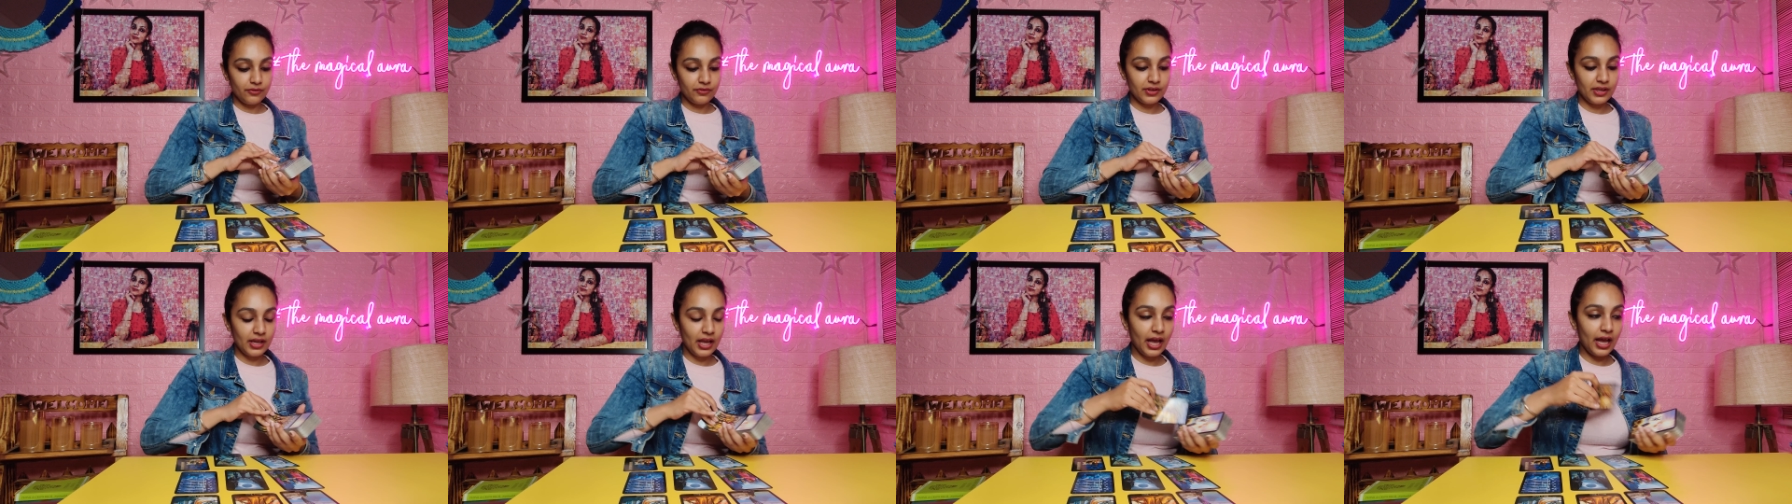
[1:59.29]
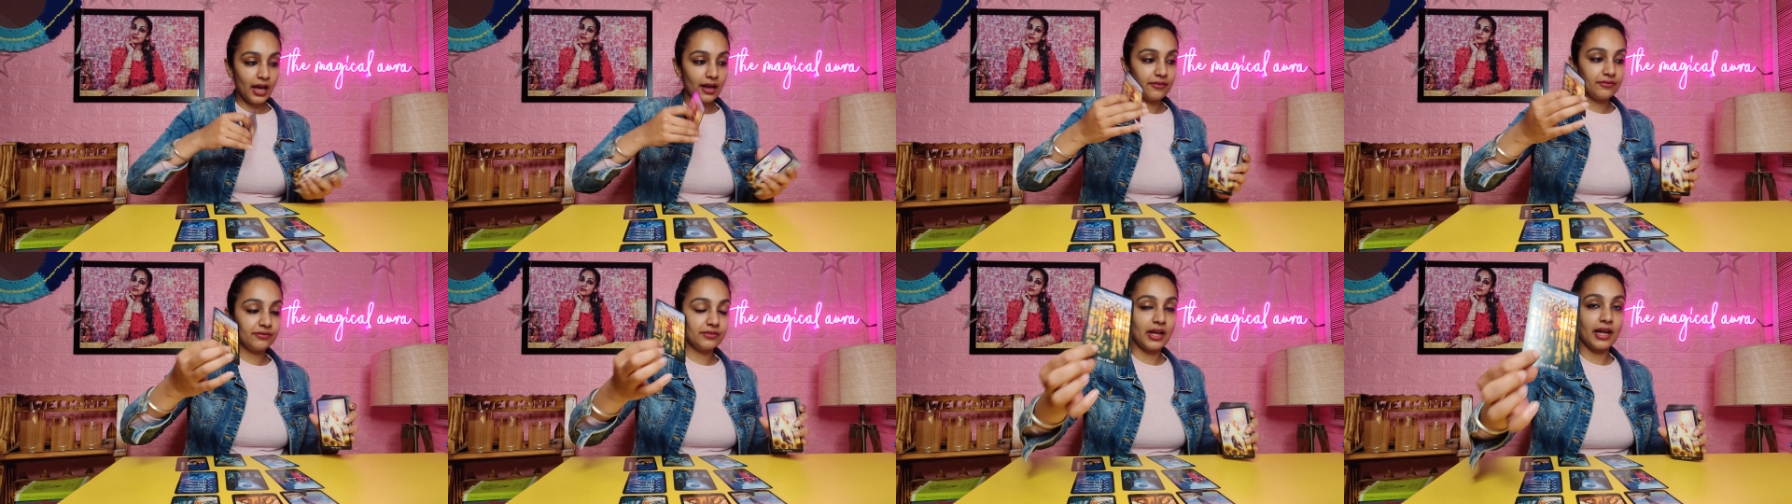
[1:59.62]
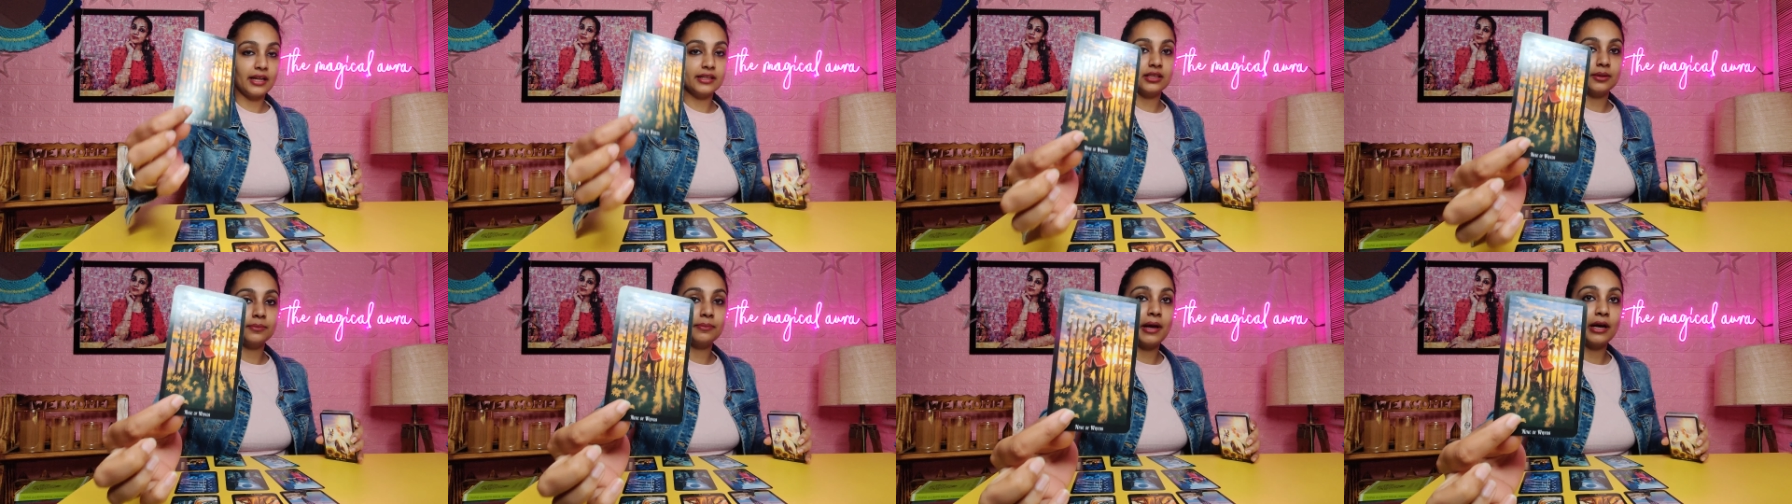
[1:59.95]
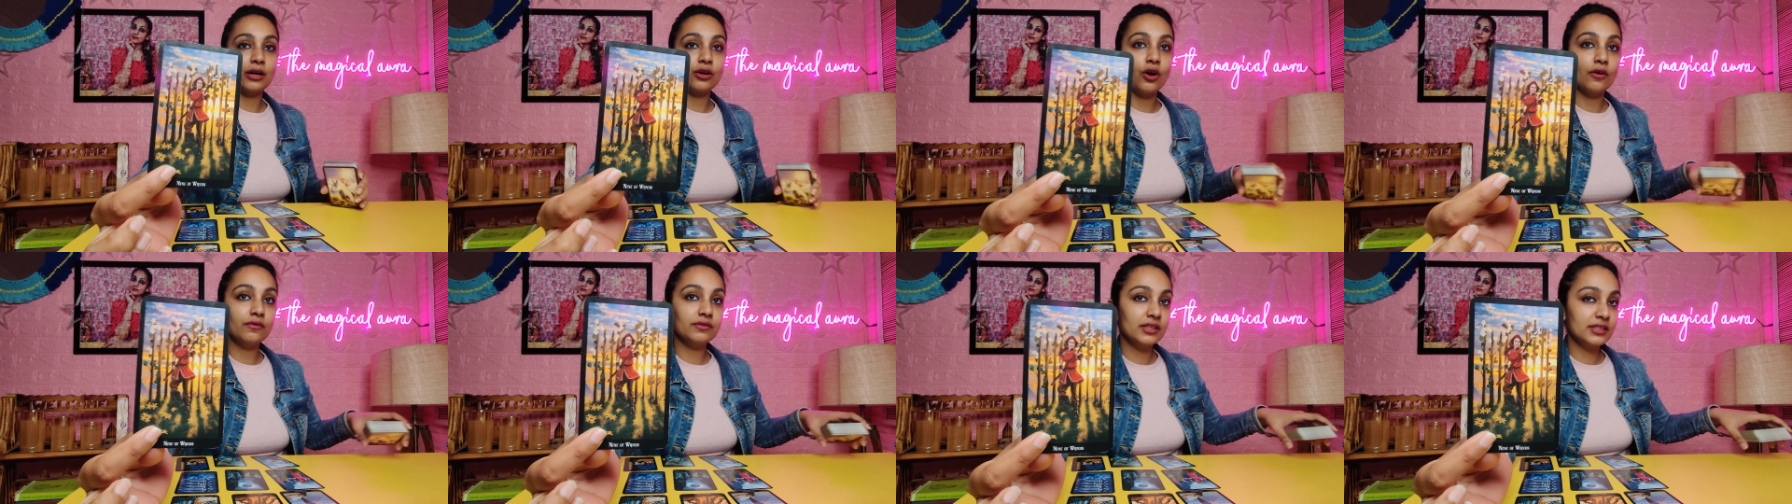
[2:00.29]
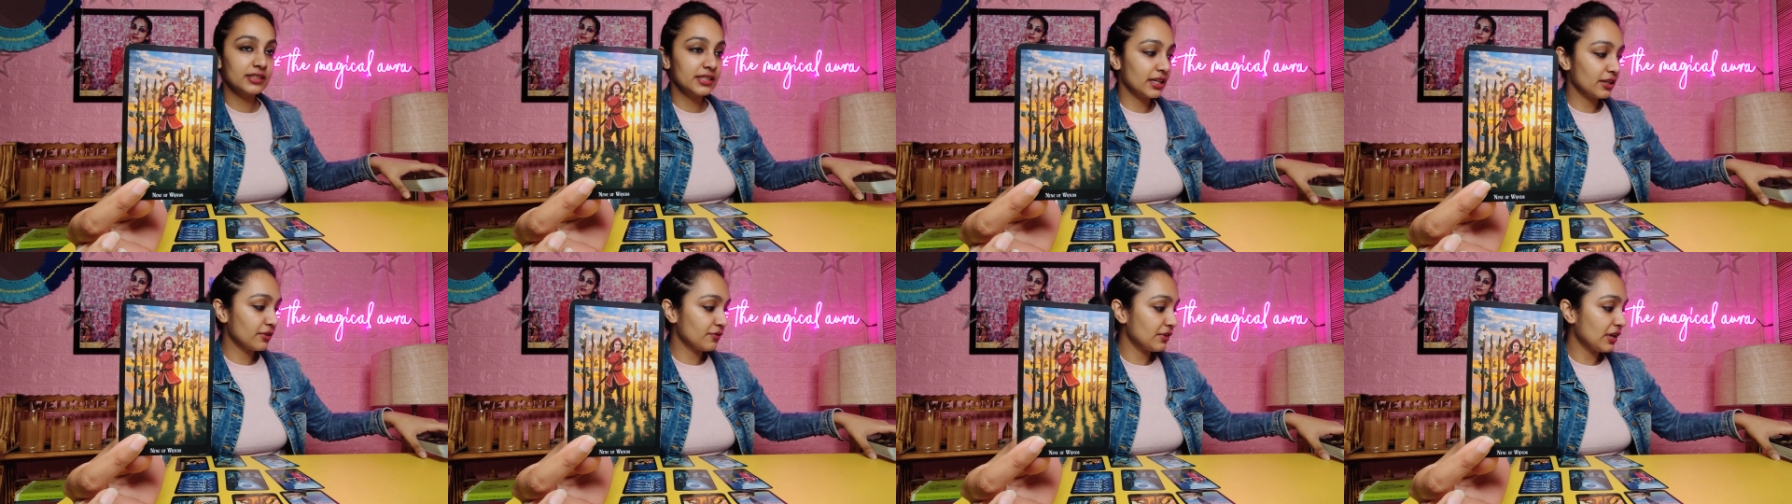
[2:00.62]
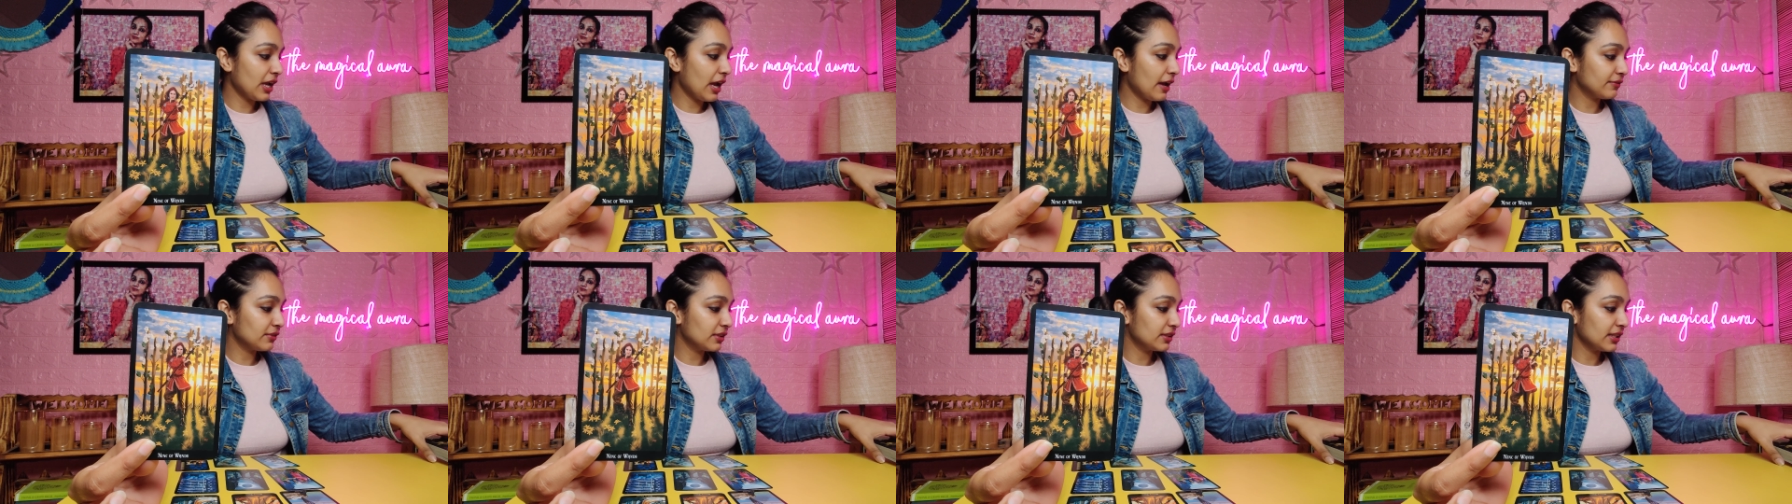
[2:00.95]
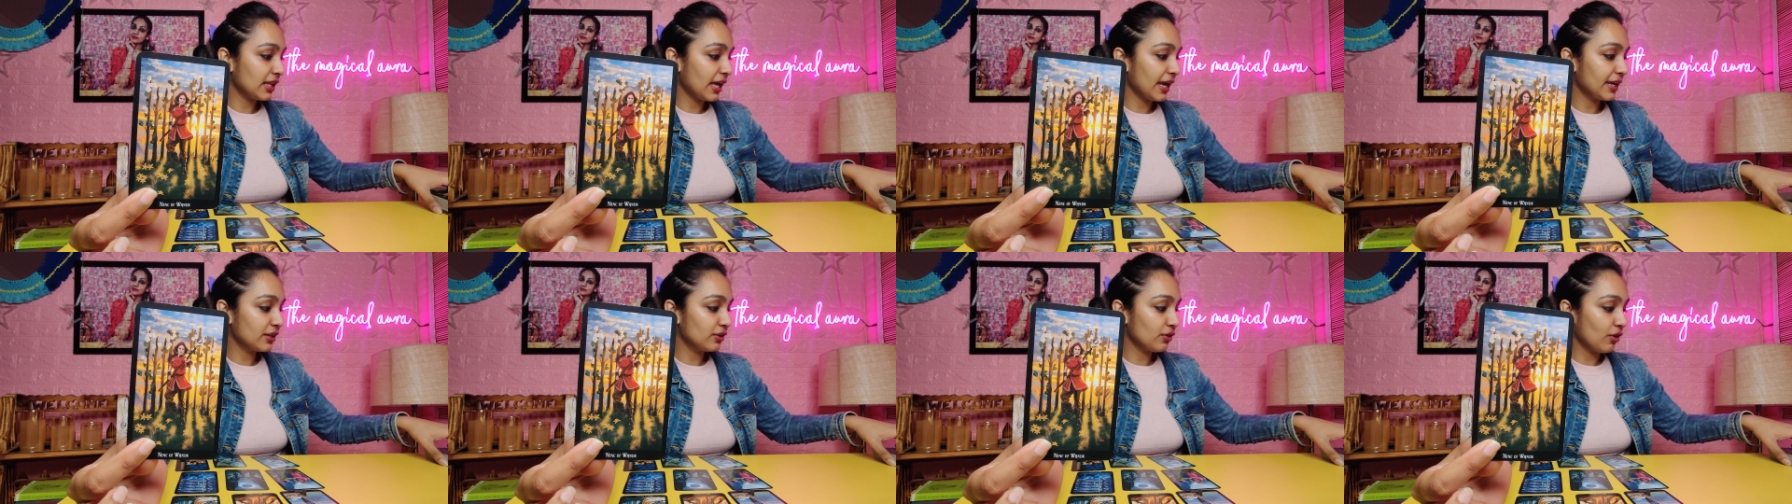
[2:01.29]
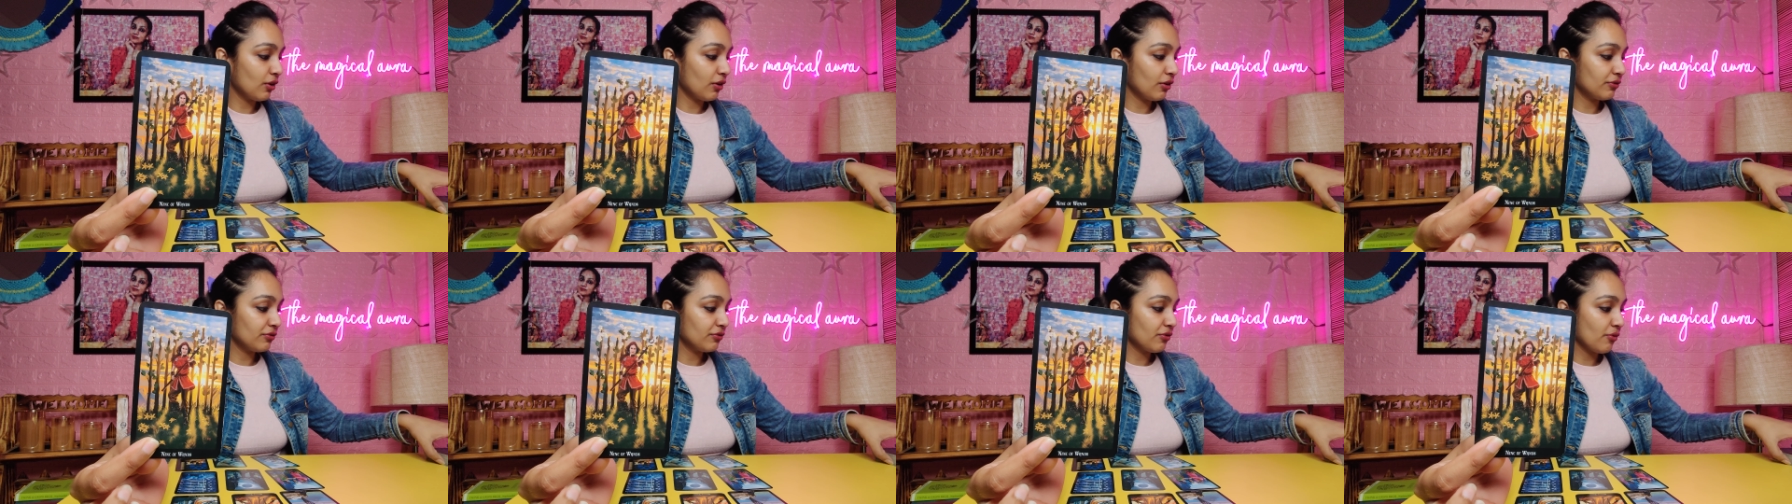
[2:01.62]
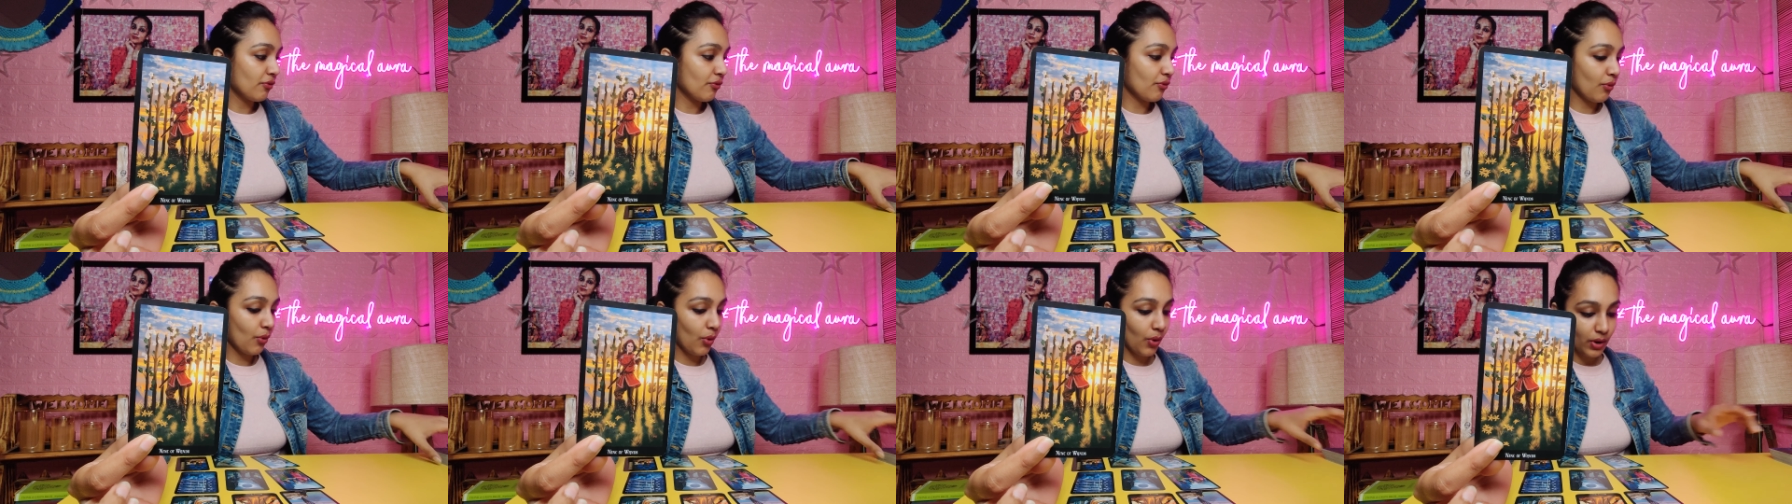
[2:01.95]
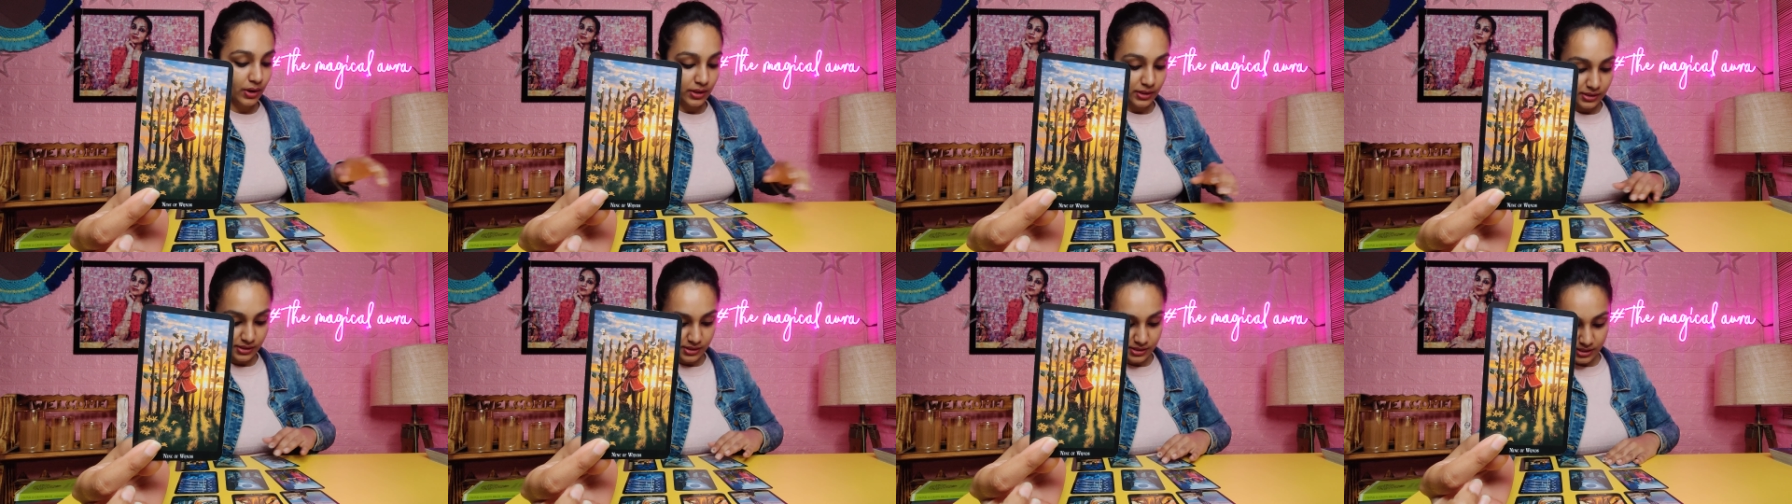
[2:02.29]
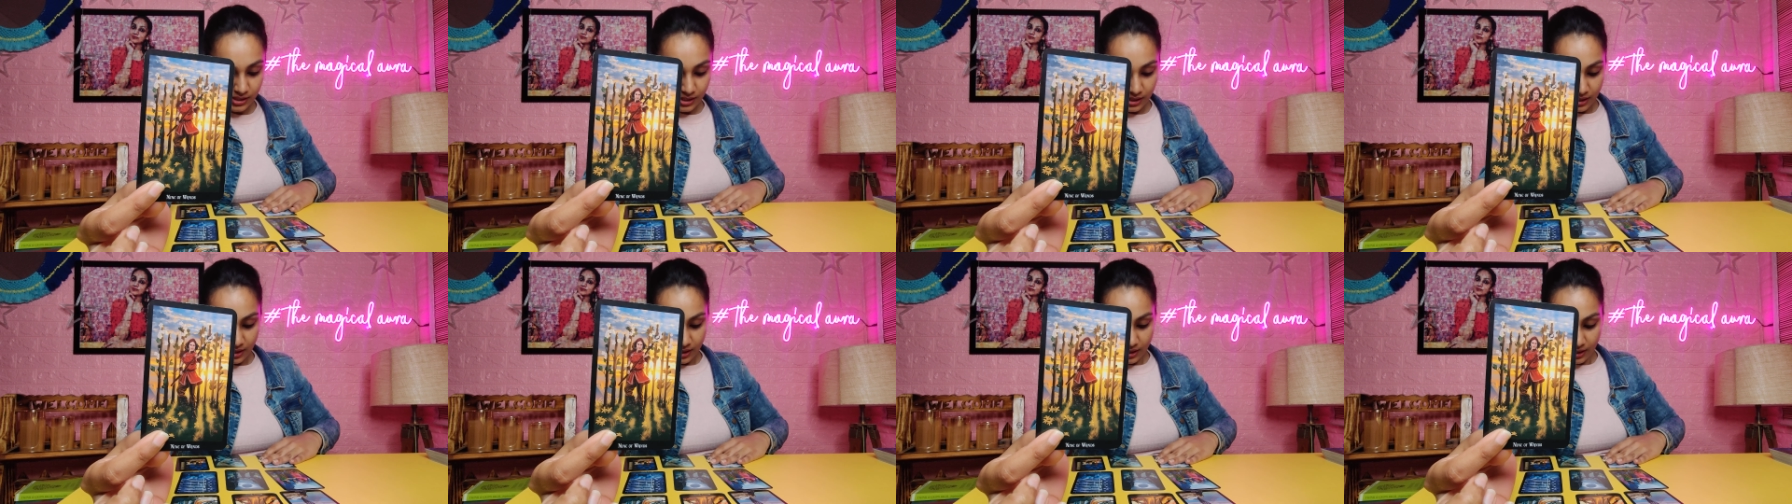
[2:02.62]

We have at the back of the deck, we have the Nine of Wands.